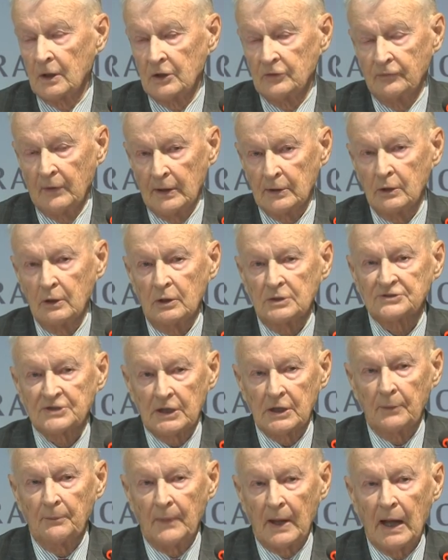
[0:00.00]
If one looks
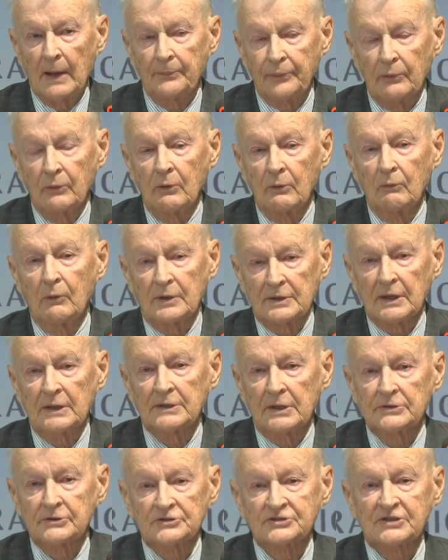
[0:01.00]
at a map, one
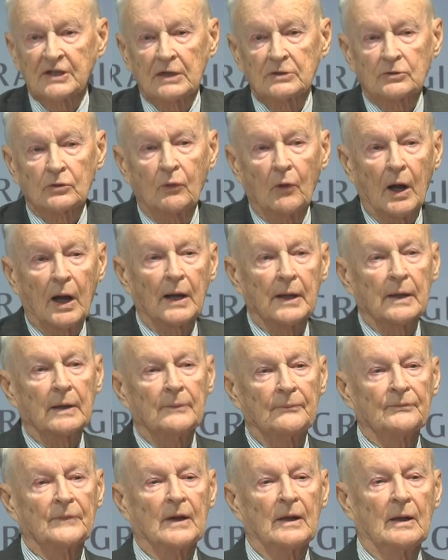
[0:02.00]
can understand why.
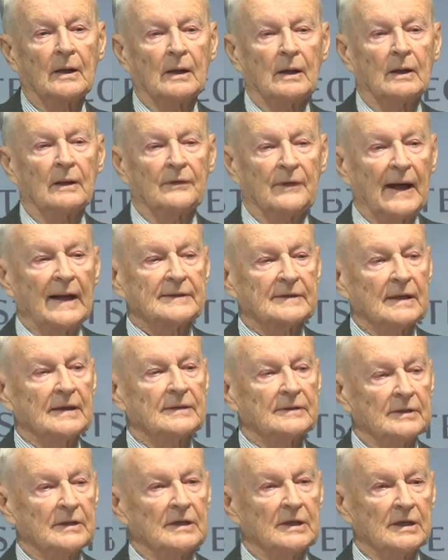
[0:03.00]
That
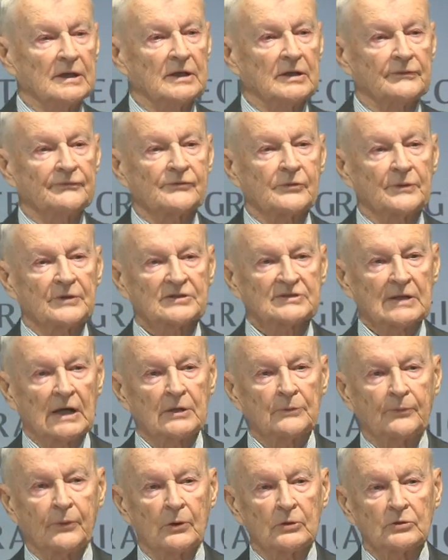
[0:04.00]
indeed, from the
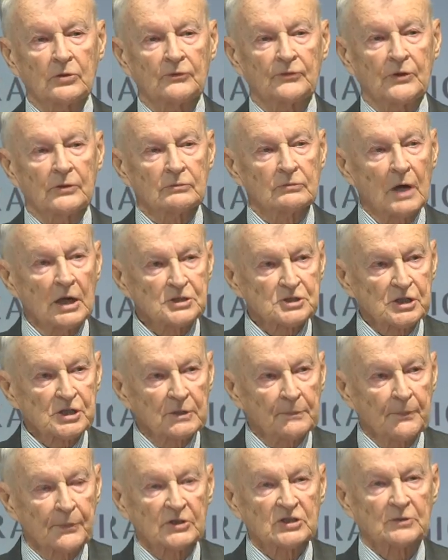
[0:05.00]
standpoint of the
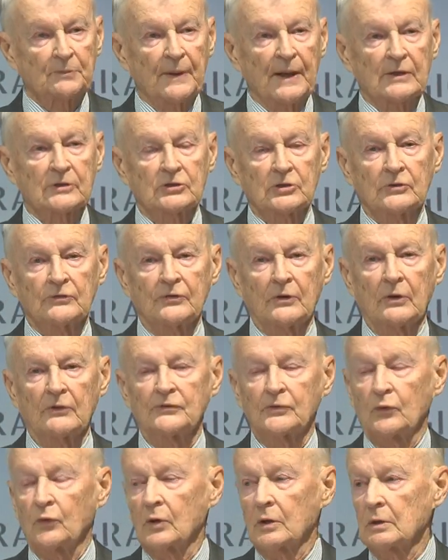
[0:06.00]
Russian perspective of
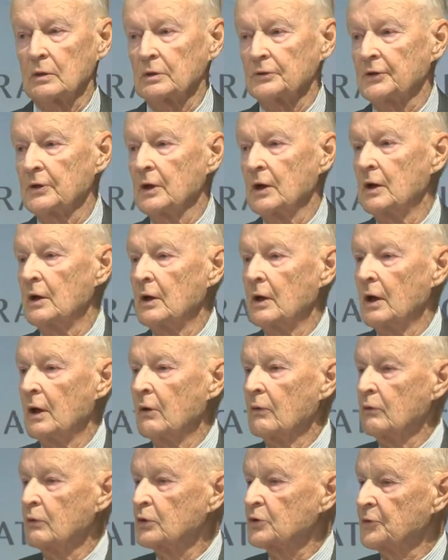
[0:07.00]
the world,
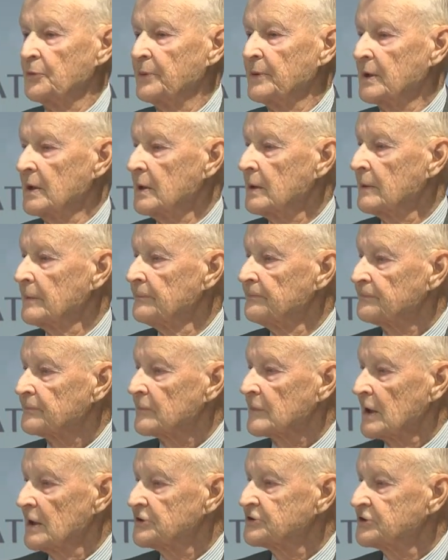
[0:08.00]
would be
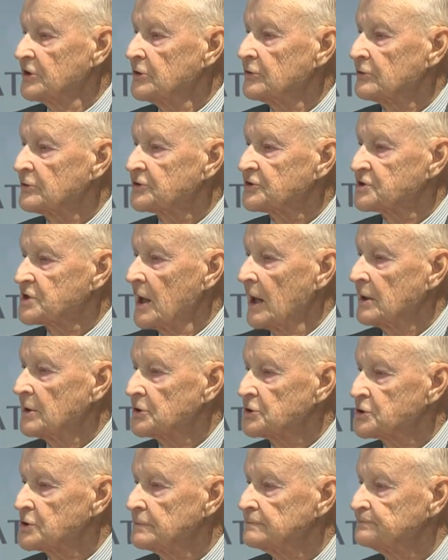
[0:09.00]
a serious
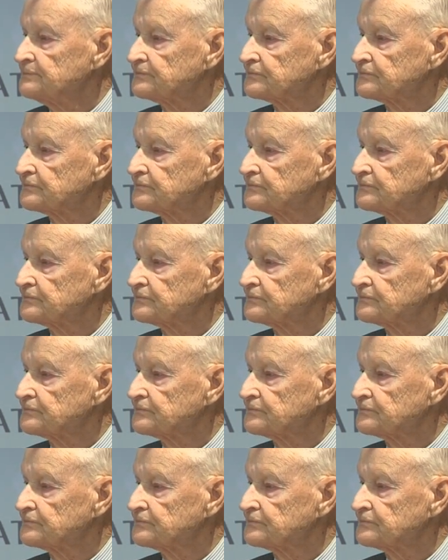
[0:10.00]
challenge